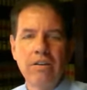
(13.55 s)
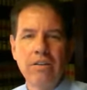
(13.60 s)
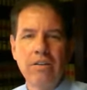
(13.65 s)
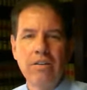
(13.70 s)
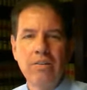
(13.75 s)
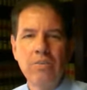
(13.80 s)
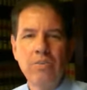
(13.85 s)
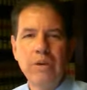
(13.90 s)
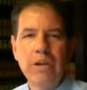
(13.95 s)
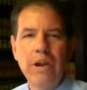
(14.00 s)

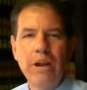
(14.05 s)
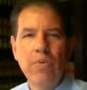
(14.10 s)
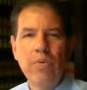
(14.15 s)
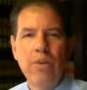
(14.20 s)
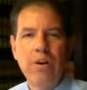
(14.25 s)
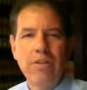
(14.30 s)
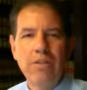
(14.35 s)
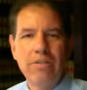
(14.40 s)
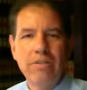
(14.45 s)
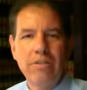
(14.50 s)
This week I
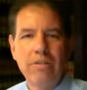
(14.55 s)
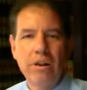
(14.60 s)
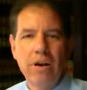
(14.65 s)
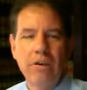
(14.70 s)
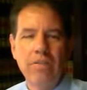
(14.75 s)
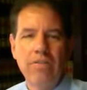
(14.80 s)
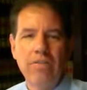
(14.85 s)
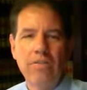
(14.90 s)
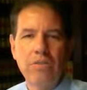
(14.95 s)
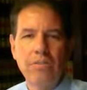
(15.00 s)
wanted to
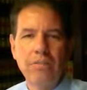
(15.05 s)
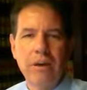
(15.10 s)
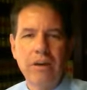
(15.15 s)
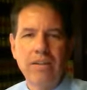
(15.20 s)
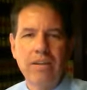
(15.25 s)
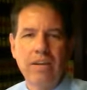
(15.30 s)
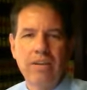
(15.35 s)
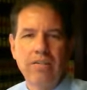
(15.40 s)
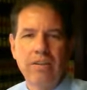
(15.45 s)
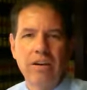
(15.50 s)
talk to you
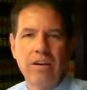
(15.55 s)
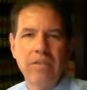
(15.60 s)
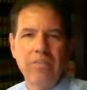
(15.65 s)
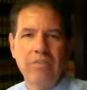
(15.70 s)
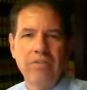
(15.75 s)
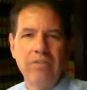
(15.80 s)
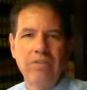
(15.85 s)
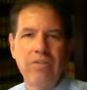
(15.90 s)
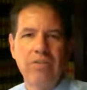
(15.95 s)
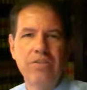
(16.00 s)
about that
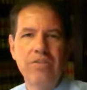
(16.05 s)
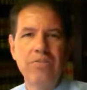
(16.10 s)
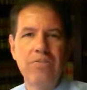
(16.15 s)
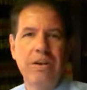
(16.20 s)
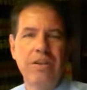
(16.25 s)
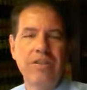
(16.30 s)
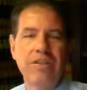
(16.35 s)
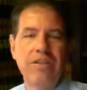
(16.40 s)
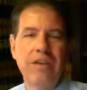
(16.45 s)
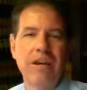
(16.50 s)
terrible
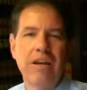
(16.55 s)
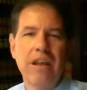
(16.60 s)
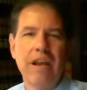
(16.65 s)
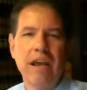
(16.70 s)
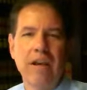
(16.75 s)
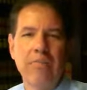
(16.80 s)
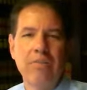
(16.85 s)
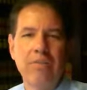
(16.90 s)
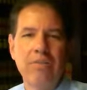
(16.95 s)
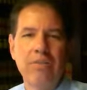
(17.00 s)
situation that
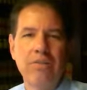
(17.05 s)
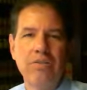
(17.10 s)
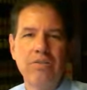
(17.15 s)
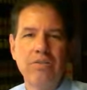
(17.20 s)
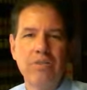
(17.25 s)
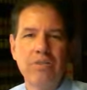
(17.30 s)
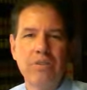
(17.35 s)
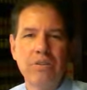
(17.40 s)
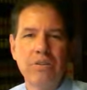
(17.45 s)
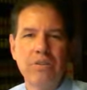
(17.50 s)
happened in
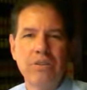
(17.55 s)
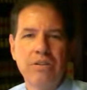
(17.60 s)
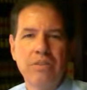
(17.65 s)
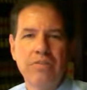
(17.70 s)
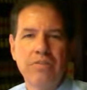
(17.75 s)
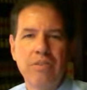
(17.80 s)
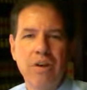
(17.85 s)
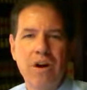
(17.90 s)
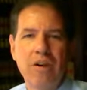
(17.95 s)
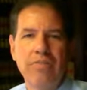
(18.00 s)
Georgia
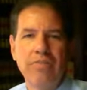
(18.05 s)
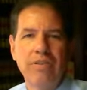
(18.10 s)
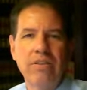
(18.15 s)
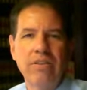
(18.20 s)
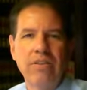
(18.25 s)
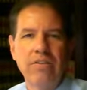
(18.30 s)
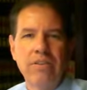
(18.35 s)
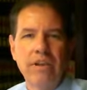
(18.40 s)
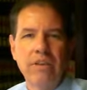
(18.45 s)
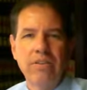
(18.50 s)
involving
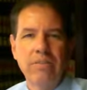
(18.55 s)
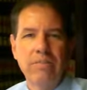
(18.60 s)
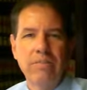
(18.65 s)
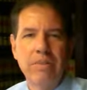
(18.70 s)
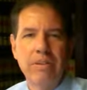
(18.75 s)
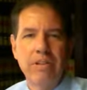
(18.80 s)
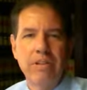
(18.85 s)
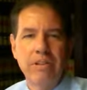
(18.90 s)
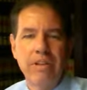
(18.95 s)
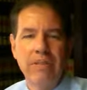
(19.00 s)
the
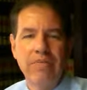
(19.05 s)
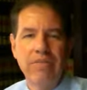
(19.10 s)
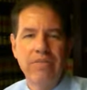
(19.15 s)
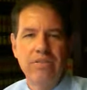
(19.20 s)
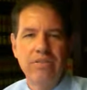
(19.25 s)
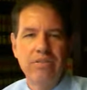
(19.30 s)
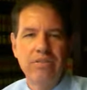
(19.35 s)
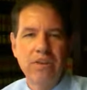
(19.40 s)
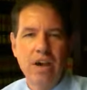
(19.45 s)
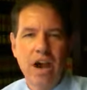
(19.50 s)
gentleman that left
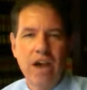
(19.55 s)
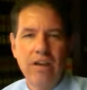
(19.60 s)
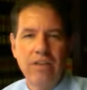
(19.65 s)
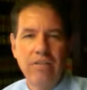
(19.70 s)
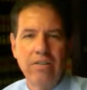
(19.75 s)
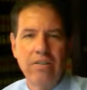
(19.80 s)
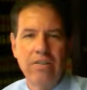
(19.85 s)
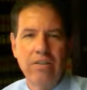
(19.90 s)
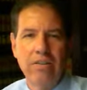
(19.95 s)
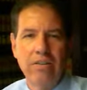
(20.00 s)
his
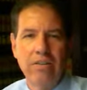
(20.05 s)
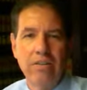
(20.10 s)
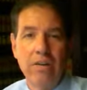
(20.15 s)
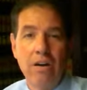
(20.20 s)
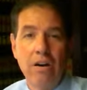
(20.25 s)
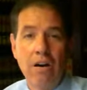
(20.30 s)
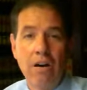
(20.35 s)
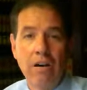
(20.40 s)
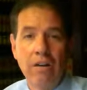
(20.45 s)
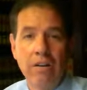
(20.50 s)
child in the
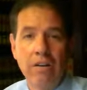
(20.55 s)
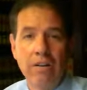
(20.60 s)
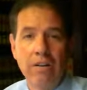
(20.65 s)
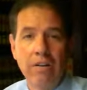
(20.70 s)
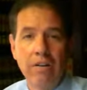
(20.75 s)
car.